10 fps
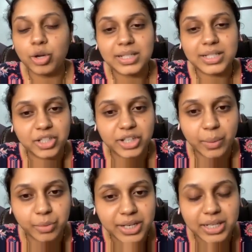on
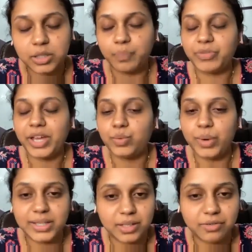Instagram Reels and
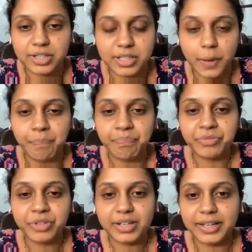vice versa,
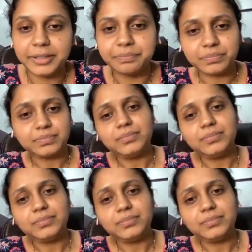right?